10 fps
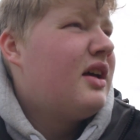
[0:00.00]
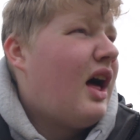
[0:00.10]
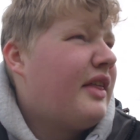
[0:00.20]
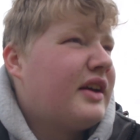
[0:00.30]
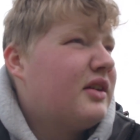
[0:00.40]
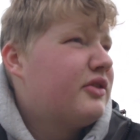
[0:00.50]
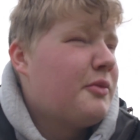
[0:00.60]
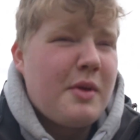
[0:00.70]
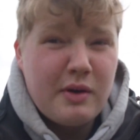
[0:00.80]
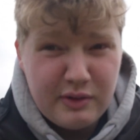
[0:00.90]
I think he
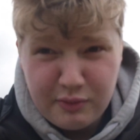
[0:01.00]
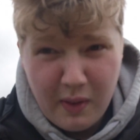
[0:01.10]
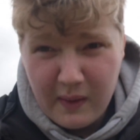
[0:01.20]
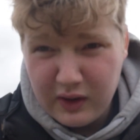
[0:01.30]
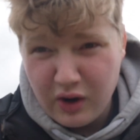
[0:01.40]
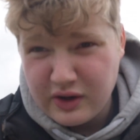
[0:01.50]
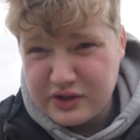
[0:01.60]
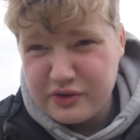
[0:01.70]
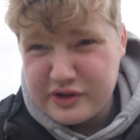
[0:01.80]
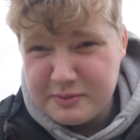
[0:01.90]
was one of
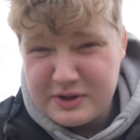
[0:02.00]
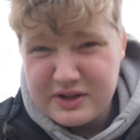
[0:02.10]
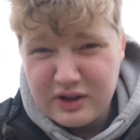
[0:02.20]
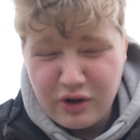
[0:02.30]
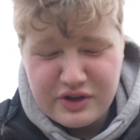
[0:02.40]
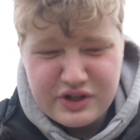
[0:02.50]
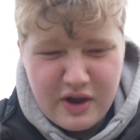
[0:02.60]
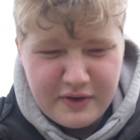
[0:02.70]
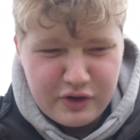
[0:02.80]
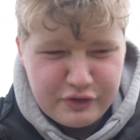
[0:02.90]
the longest
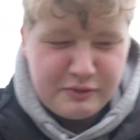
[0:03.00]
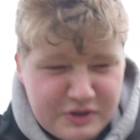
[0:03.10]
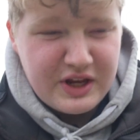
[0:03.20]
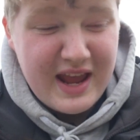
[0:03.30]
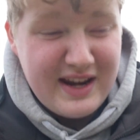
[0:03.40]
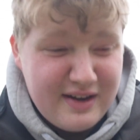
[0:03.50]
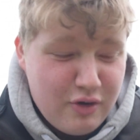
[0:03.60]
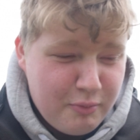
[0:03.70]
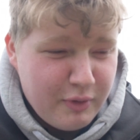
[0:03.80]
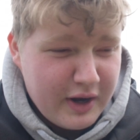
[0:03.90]
serving customers in
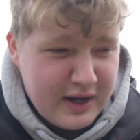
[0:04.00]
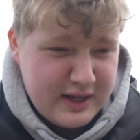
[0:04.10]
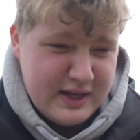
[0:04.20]
Cumbria,